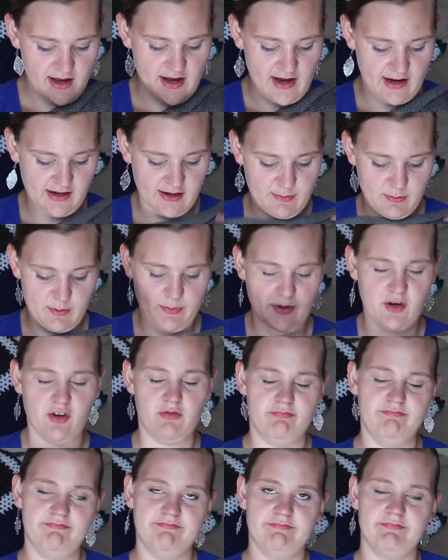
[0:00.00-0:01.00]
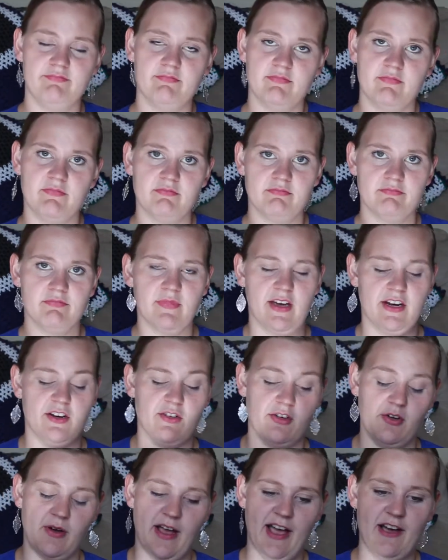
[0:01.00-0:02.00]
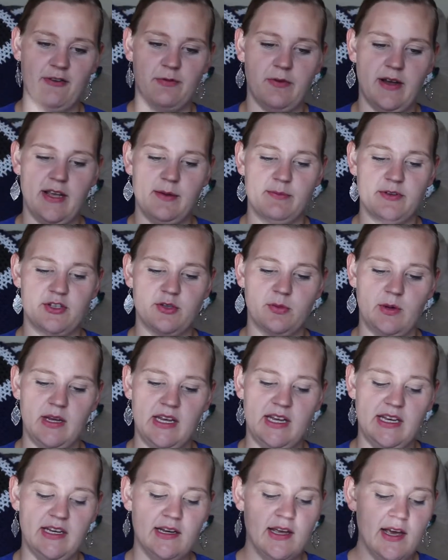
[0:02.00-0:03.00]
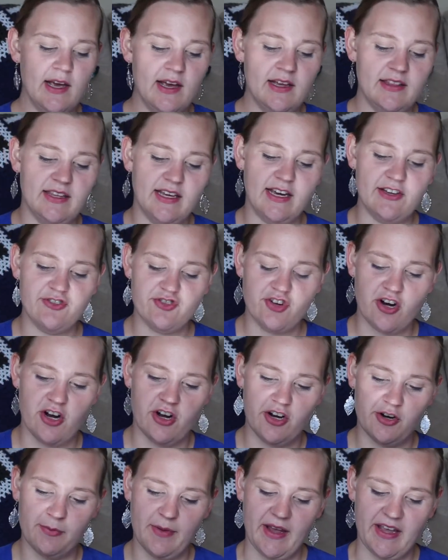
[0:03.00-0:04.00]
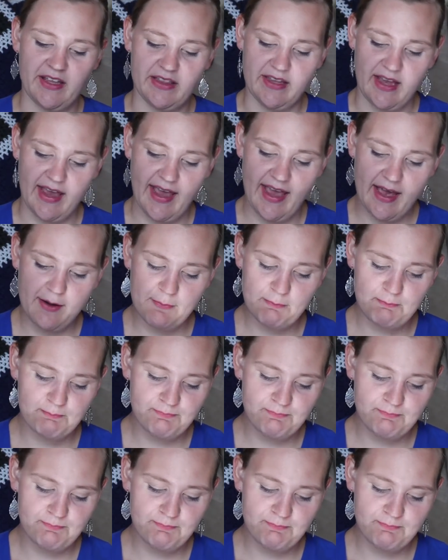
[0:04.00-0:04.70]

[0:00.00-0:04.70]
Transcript: I am about, I don't know, halfway between the underarm and the hem